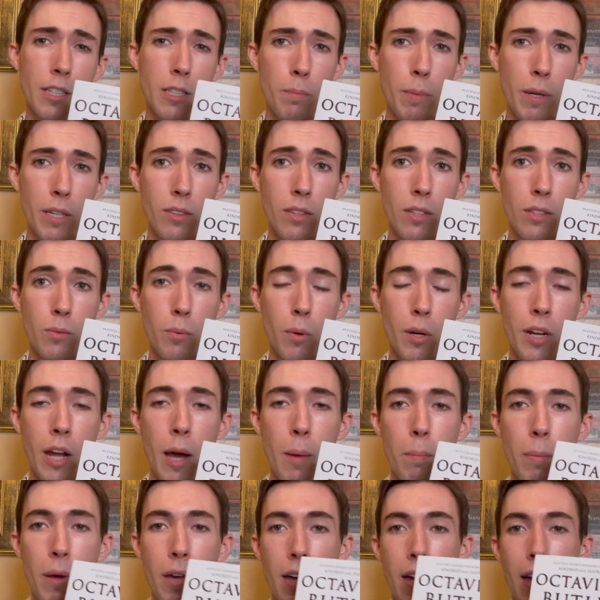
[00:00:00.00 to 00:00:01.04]
to pick this one
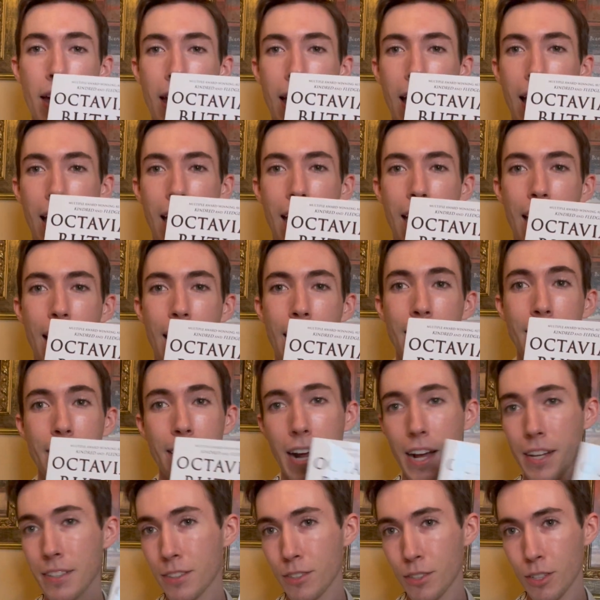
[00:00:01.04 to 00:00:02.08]
up, and it
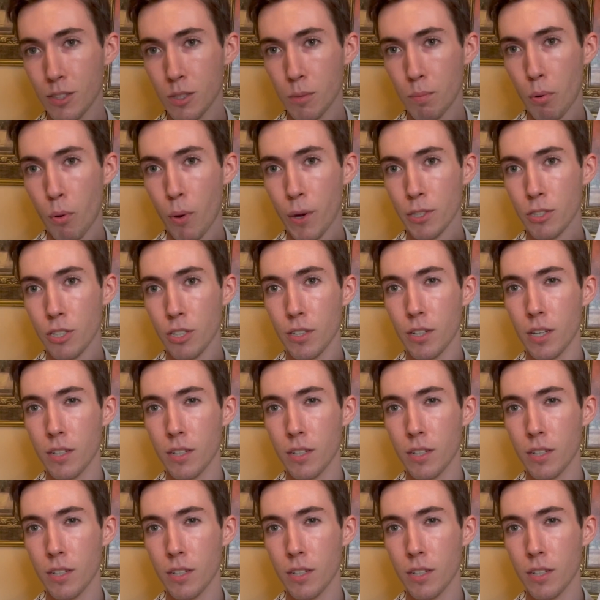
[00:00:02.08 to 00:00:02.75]
hasn't disappointed.